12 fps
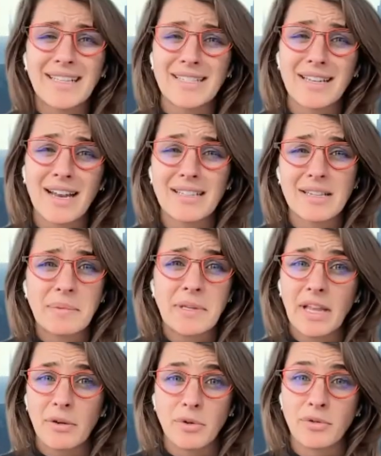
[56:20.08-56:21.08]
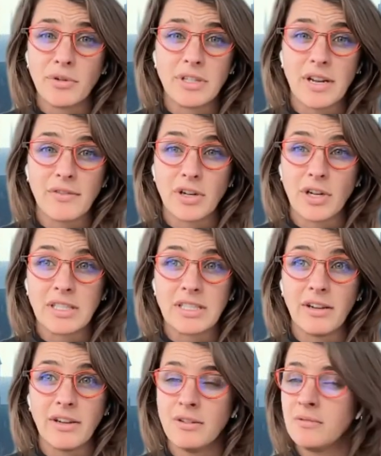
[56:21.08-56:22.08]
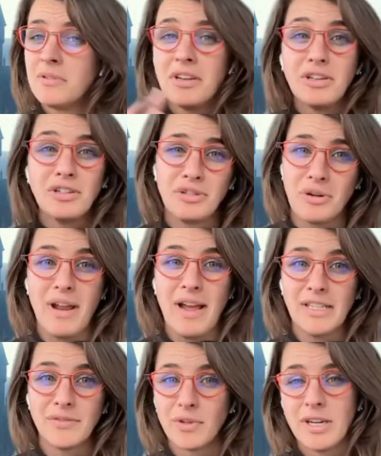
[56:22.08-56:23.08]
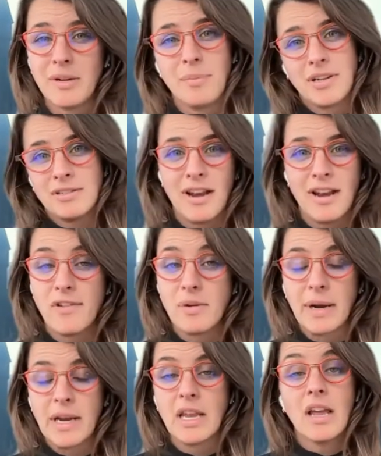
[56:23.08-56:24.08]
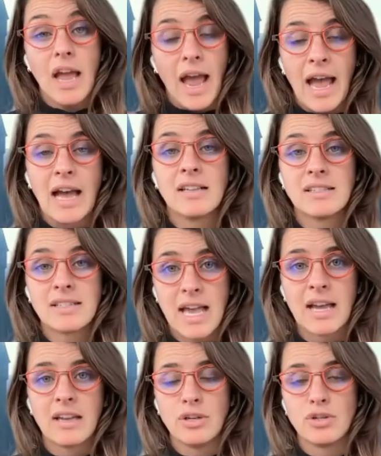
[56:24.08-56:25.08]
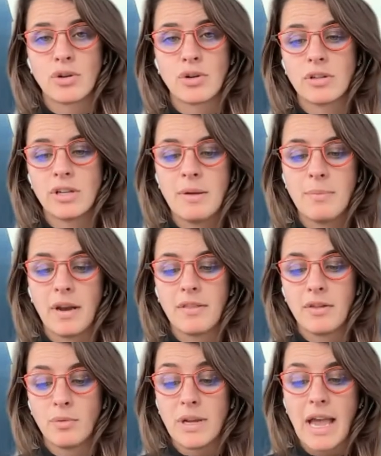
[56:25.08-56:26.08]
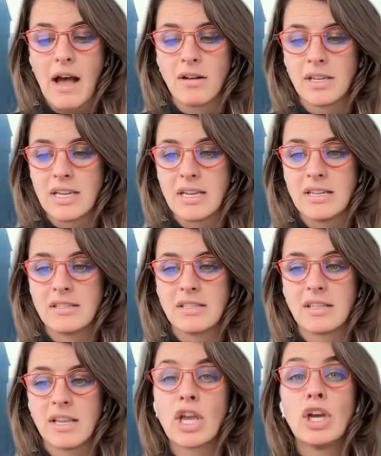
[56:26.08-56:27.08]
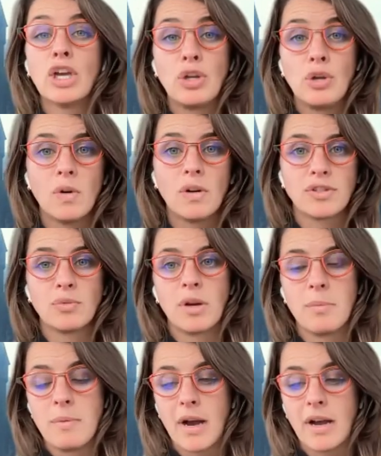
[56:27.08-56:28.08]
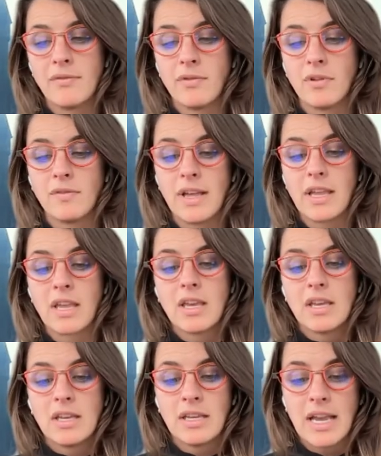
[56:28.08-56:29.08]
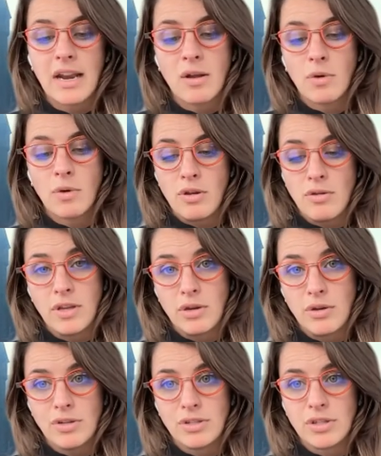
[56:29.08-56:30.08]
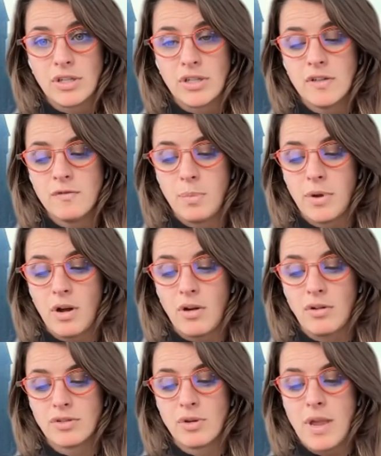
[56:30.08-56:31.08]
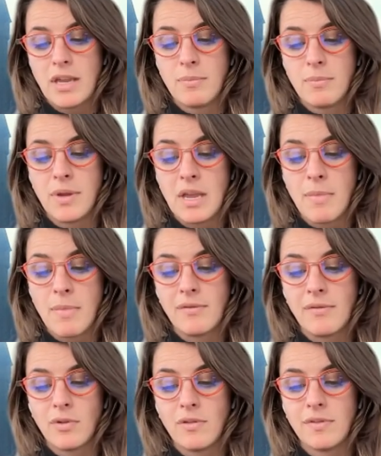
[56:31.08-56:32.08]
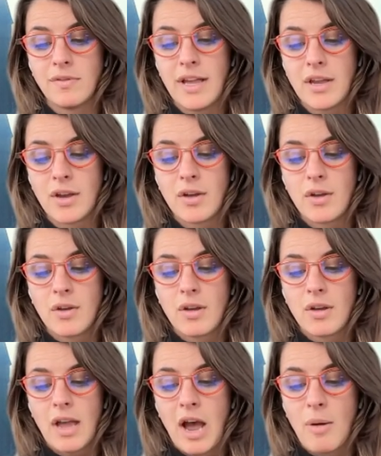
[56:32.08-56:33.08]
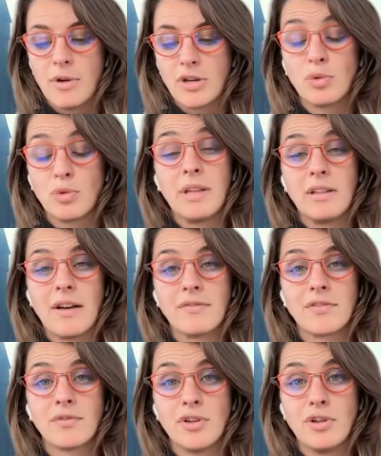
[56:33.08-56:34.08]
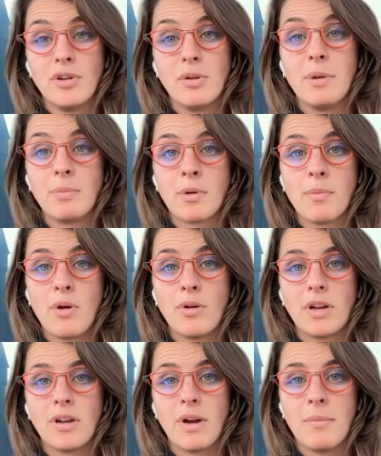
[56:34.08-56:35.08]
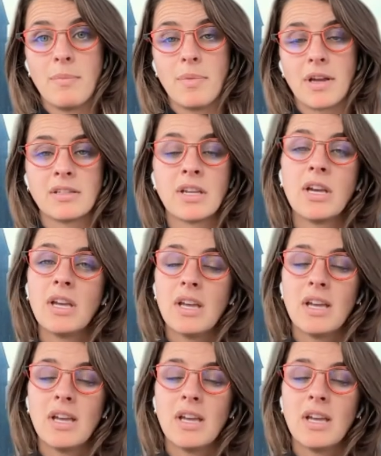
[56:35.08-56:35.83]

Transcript: that's not something that a recruiter is ever going to tell you don't ask for it because not everybody has that internally but the reality is is like you also want to be mindful of like getting what you think you deserve, but also make being mindful of like how much will be left for you to be promoted, right? Because